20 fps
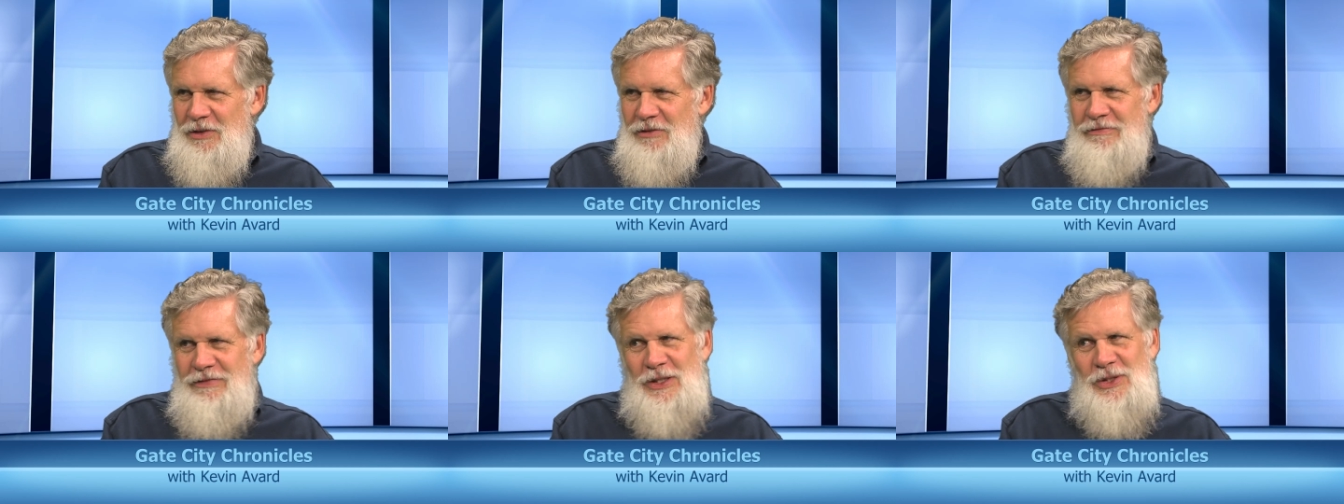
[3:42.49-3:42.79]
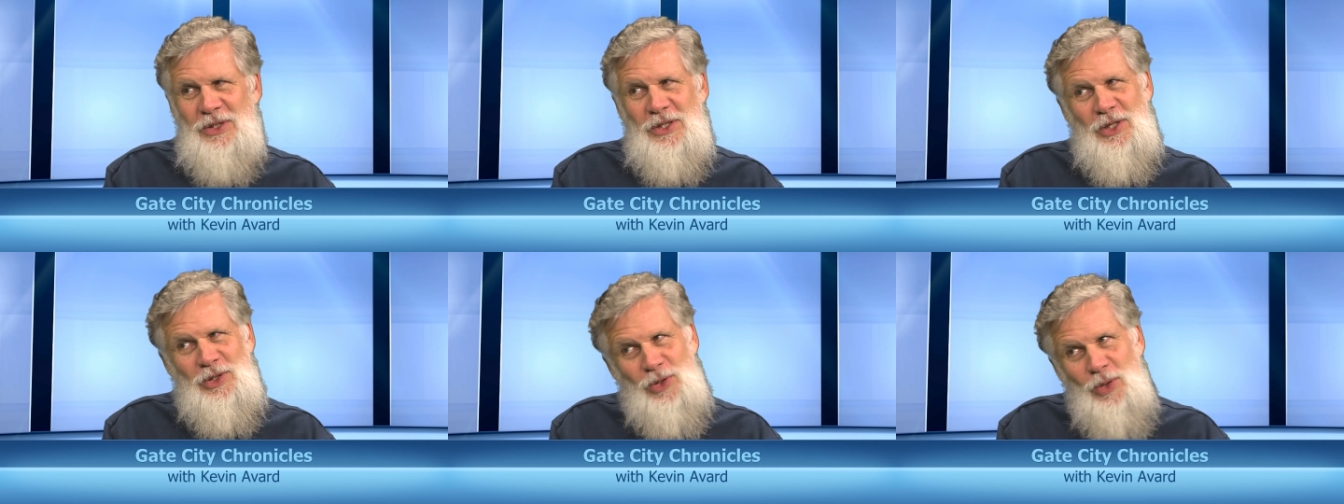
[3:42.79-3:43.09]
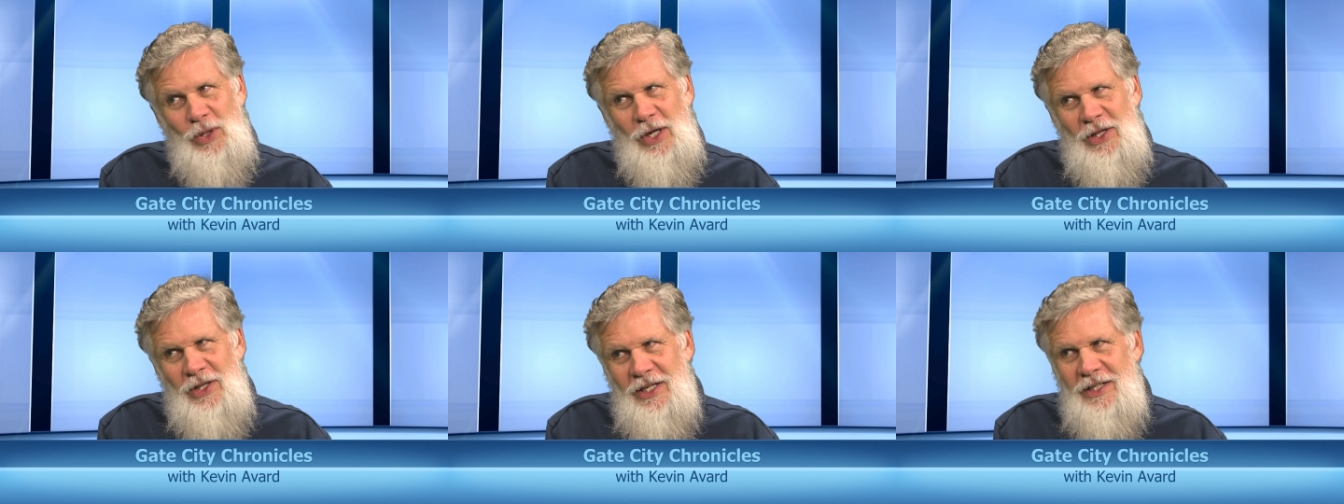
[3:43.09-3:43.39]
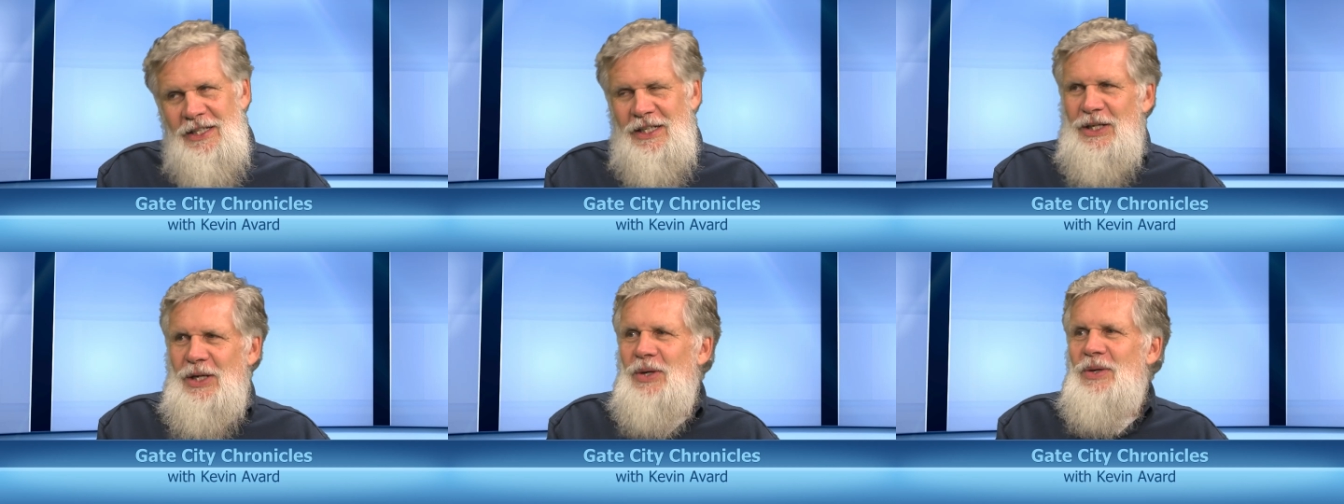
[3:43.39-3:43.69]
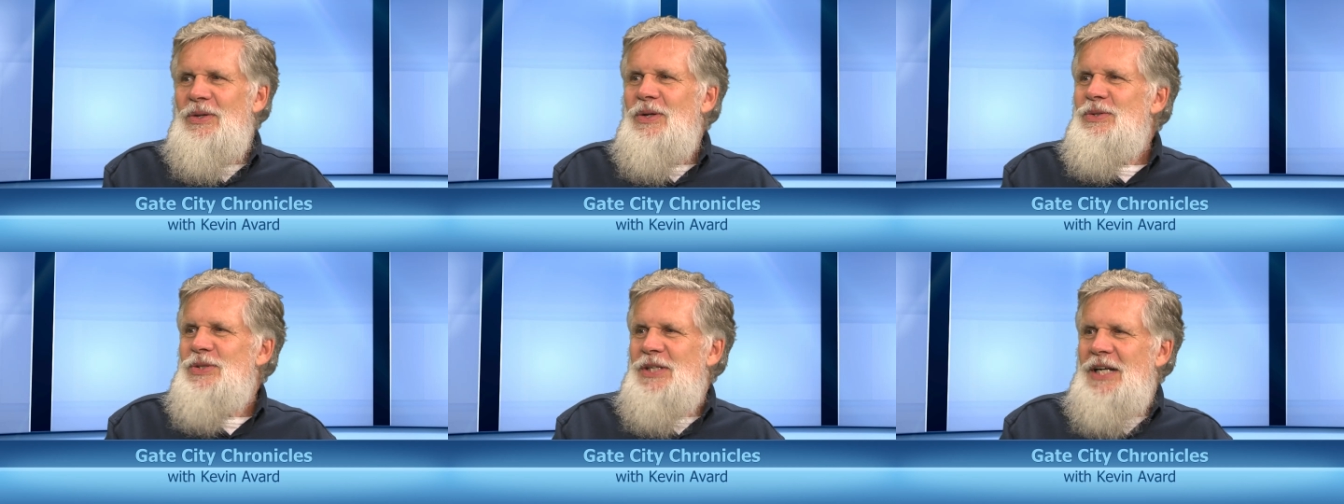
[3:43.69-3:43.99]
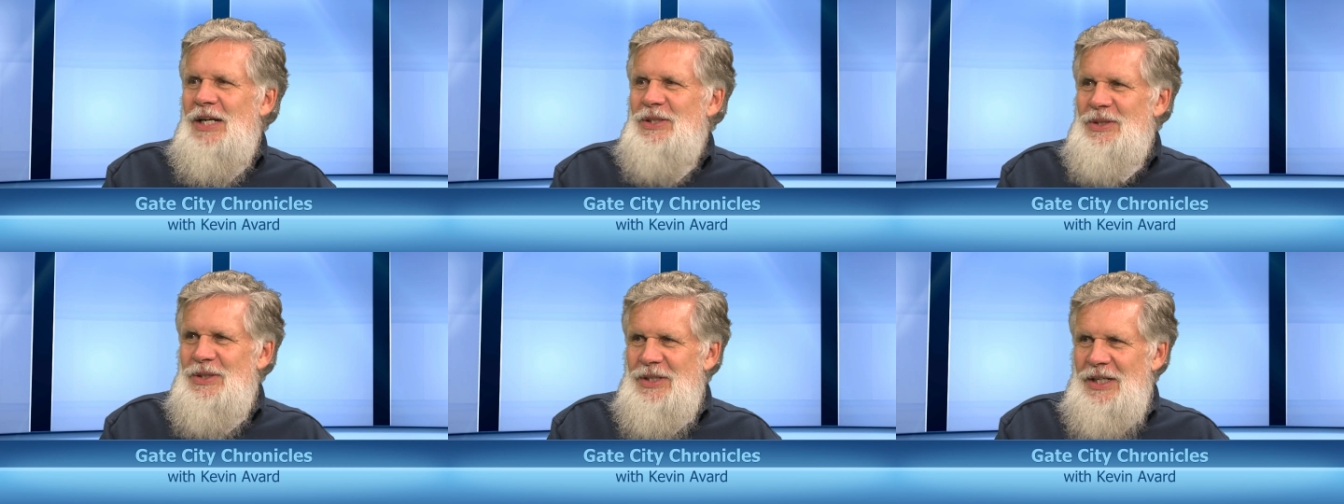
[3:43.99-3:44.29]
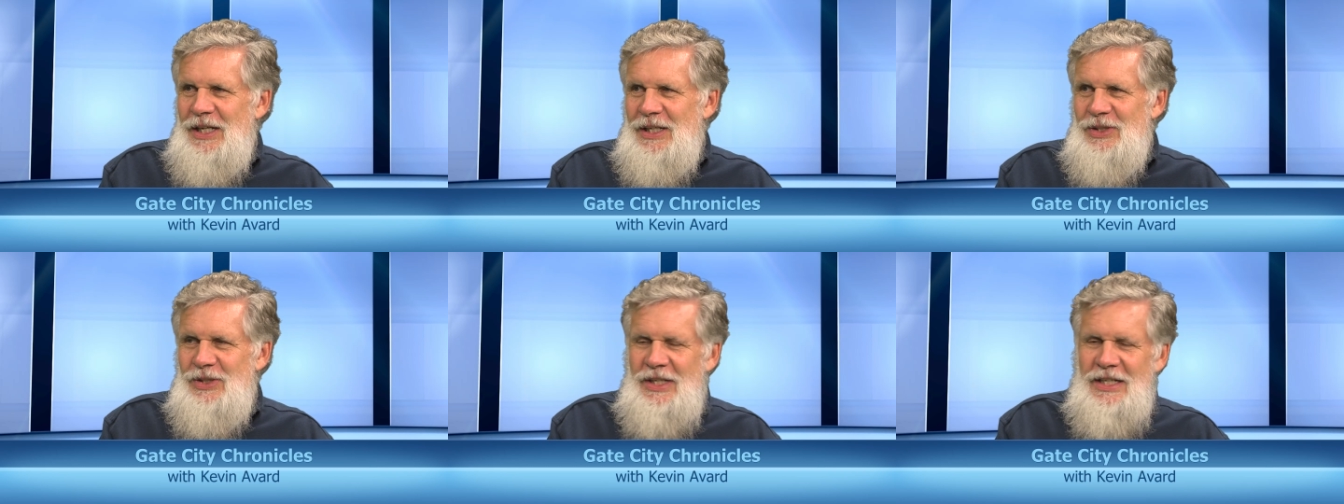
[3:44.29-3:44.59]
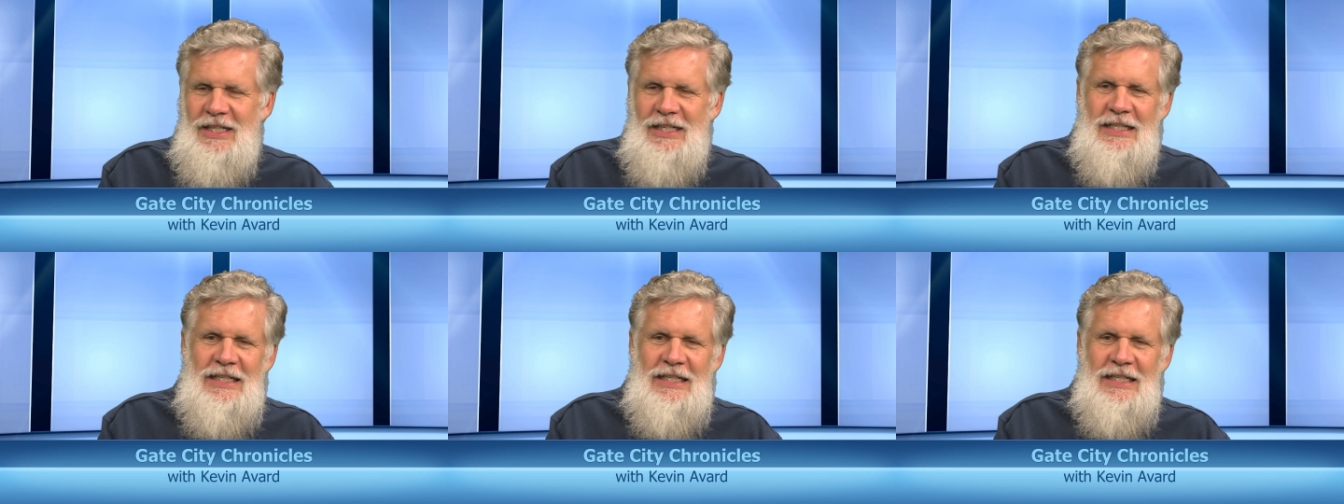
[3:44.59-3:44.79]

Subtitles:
fixing a toilet, those kinds of things.